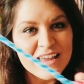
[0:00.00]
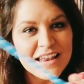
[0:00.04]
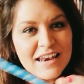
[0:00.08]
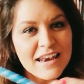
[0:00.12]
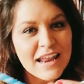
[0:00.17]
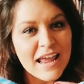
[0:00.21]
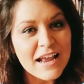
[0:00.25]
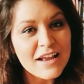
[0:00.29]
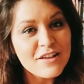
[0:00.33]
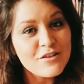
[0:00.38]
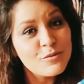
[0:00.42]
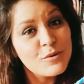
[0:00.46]

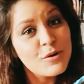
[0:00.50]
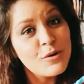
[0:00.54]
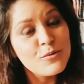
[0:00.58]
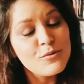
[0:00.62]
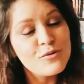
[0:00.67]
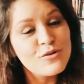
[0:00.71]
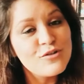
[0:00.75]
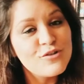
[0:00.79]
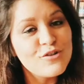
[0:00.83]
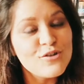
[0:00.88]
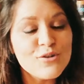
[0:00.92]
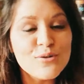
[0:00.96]
Next we're going
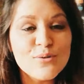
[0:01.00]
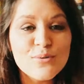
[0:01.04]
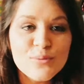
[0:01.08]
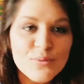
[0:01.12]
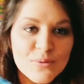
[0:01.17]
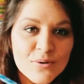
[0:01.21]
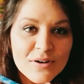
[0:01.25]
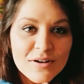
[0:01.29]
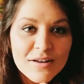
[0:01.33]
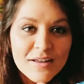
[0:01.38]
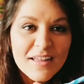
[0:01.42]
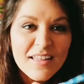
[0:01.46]
to
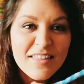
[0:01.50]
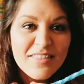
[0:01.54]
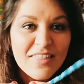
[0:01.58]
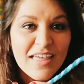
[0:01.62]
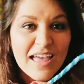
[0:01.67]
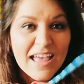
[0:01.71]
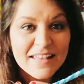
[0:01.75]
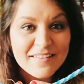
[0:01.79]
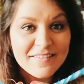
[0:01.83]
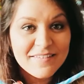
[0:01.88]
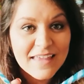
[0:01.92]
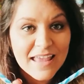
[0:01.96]
do the
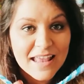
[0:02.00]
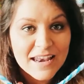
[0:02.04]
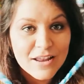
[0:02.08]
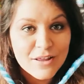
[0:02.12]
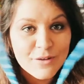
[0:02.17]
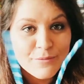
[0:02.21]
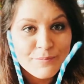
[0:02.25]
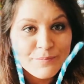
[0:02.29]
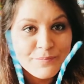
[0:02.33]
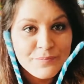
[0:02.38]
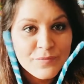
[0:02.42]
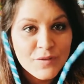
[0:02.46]
antenna.